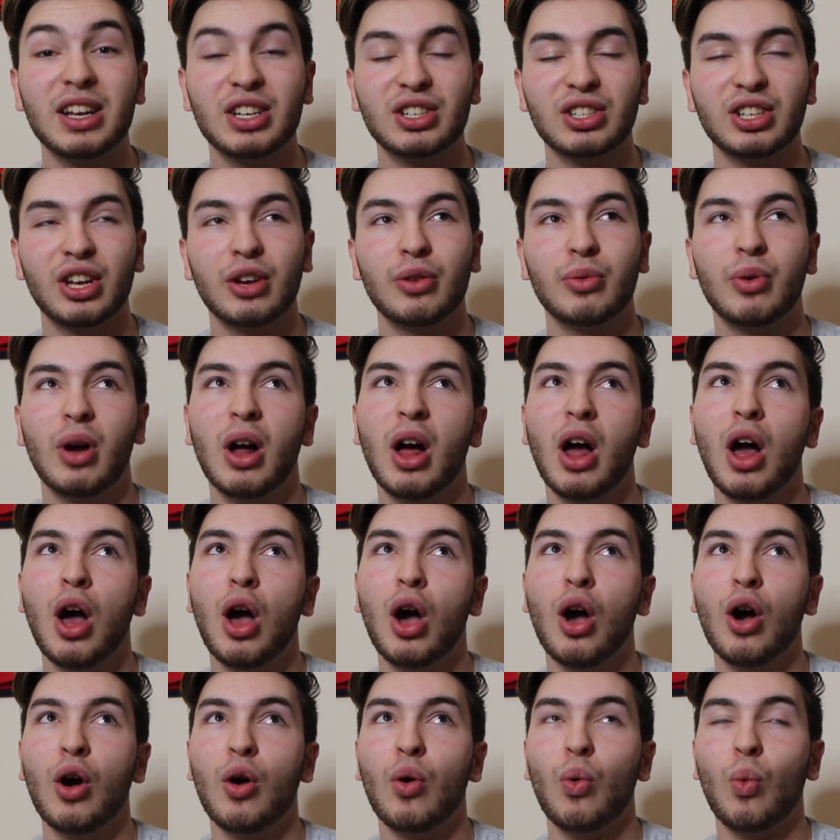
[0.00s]
so
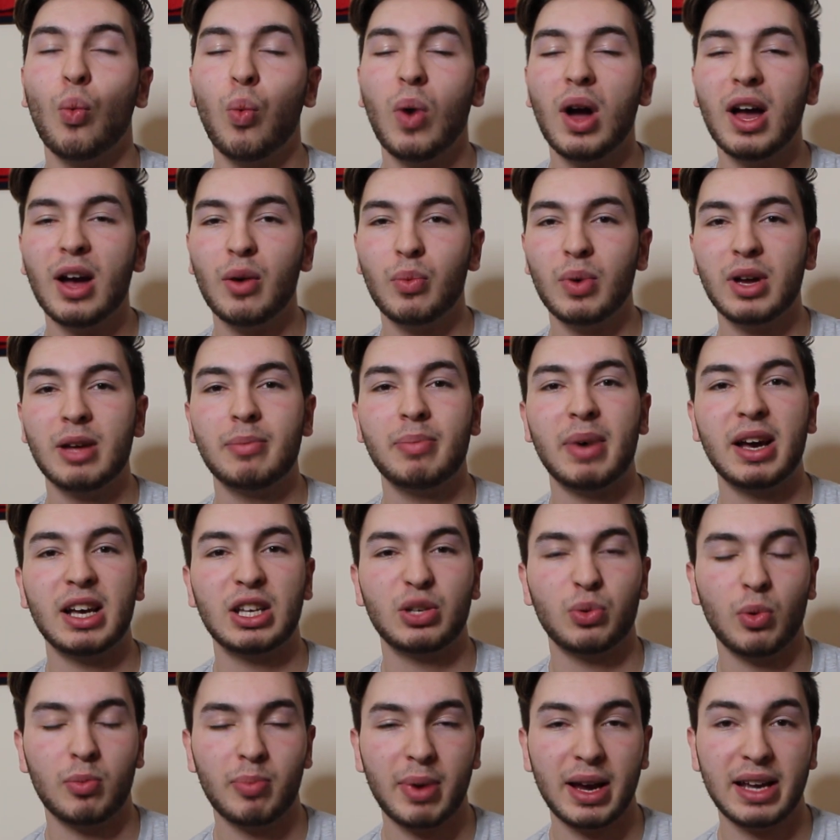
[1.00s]
where we're
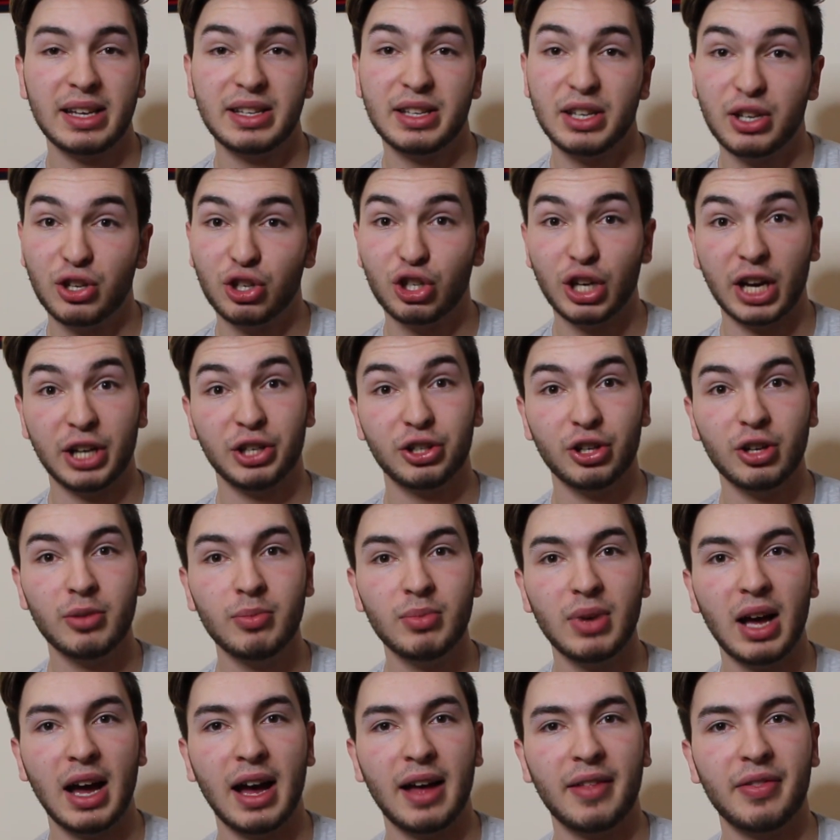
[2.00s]
based in
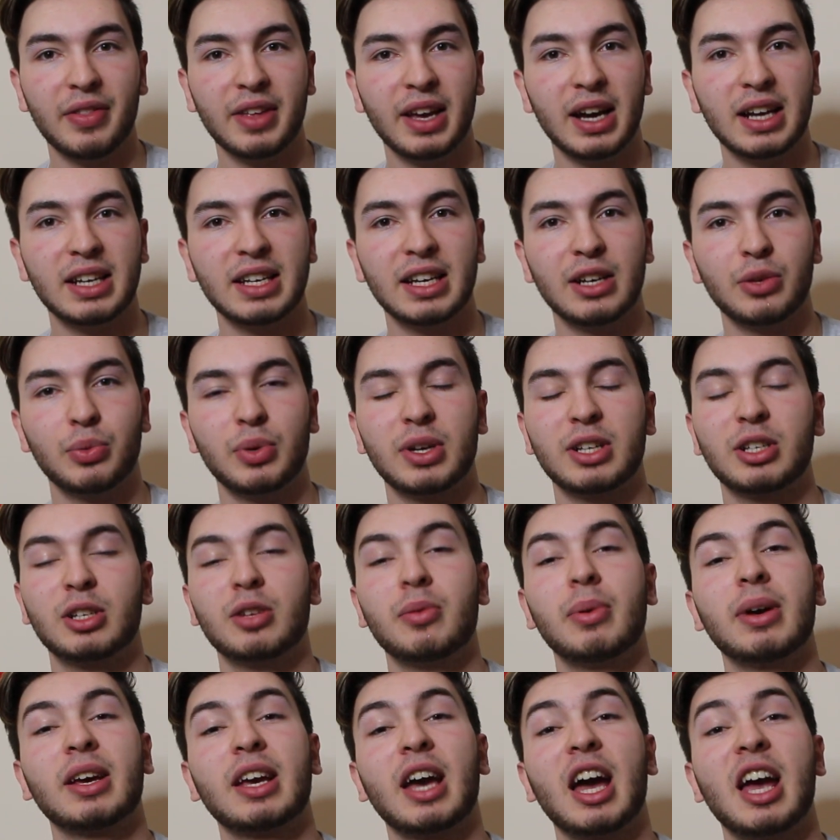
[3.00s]
Chesham, and the idea we had
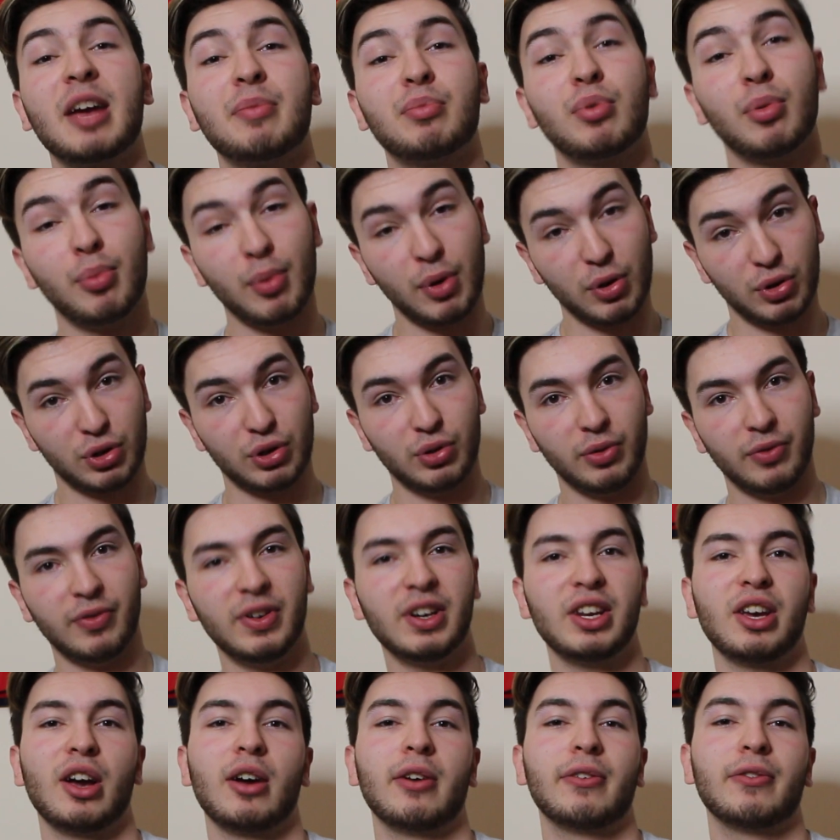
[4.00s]
to make a promotional
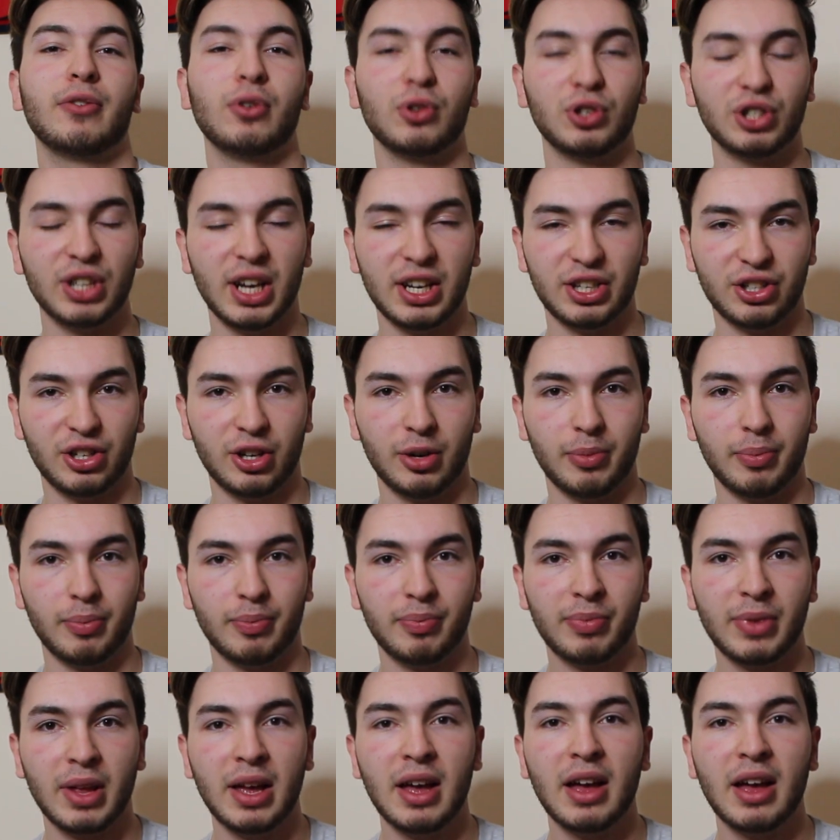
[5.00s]
video for Chesham,